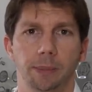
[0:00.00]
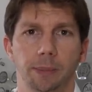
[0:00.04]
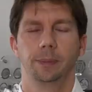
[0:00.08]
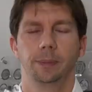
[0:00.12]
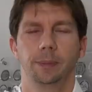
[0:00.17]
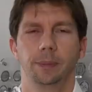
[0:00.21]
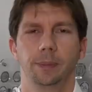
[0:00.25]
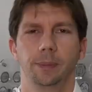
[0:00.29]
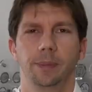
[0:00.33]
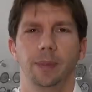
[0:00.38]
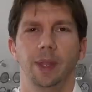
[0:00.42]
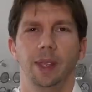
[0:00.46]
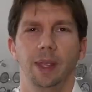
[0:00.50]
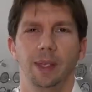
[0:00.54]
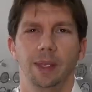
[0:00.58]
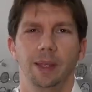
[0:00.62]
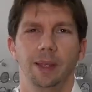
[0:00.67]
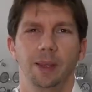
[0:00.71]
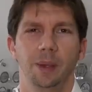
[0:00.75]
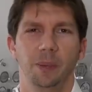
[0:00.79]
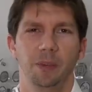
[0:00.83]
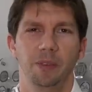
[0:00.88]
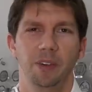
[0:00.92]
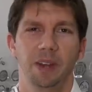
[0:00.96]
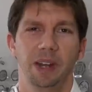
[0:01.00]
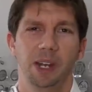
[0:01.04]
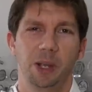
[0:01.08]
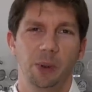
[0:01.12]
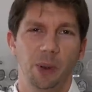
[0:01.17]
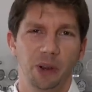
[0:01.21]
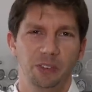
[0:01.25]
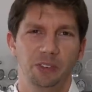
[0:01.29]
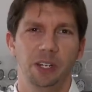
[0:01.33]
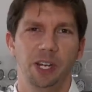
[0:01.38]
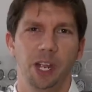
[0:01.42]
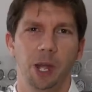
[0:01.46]
We've had a
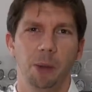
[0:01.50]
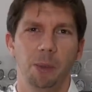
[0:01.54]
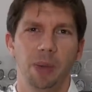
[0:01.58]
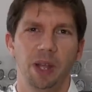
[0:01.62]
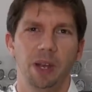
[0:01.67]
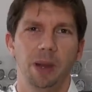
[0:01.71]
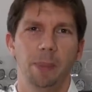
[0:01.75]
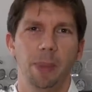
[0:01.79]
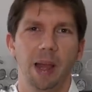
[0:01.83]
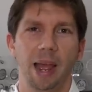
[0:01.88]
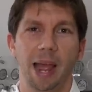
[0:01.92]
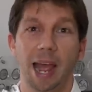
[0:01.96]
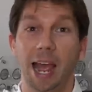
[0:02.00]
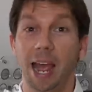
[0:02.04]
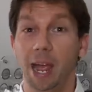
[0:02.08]
question come in about